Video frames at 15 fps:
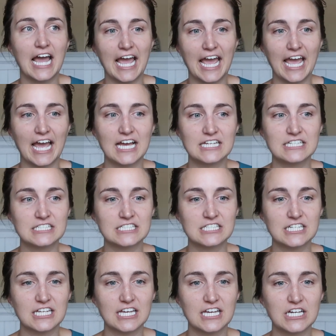And
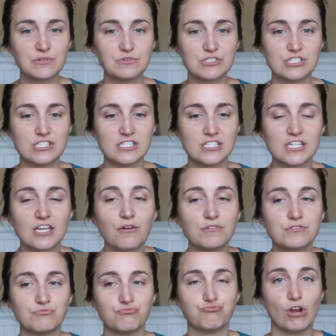it was
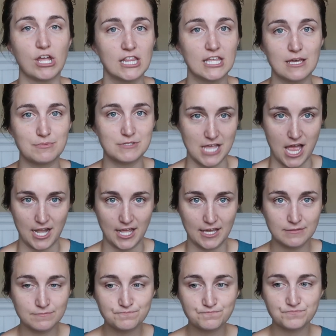really
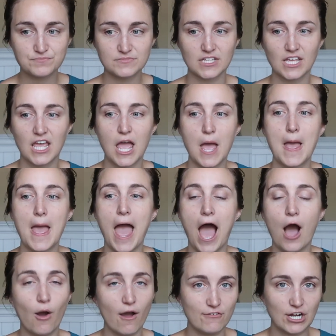upsetting.
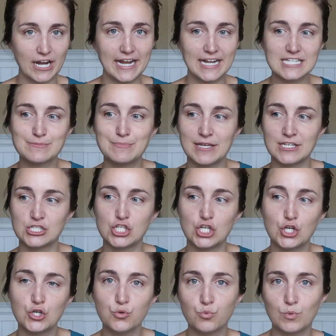However, it has been
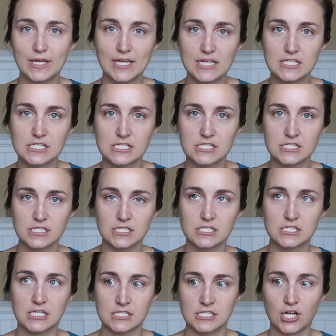2 weeks
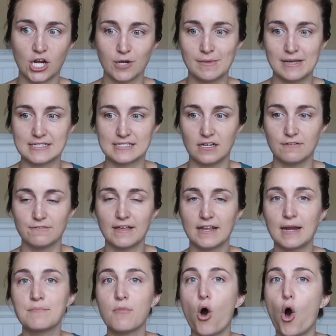since I hurt myself
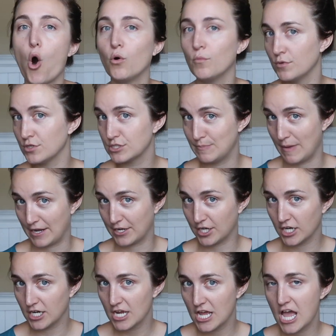and I'm almost
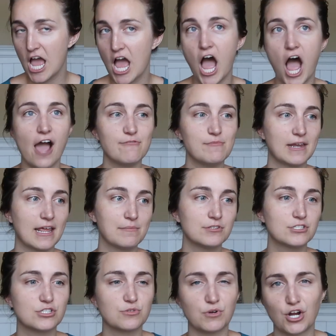better. I've been
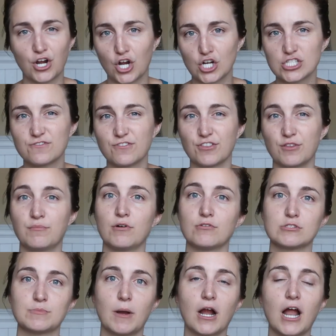able to rehearse for the
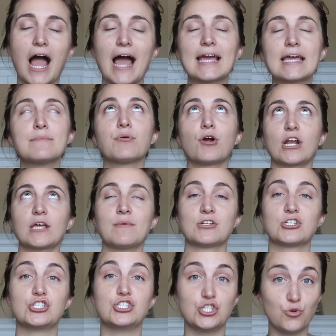most part. I can pretty
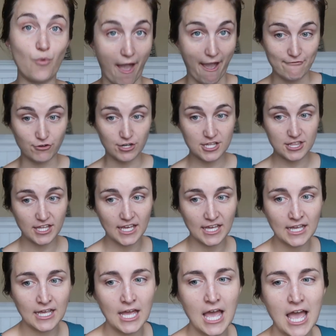much do
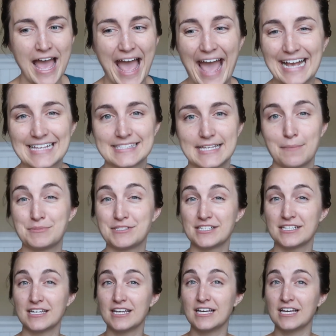everything
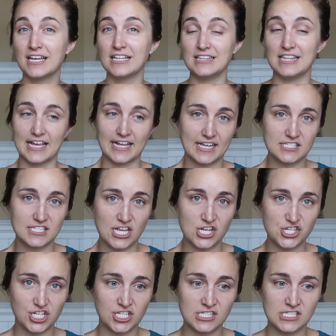except leg
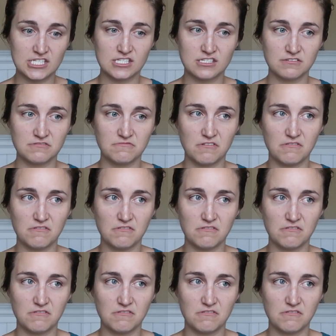extensions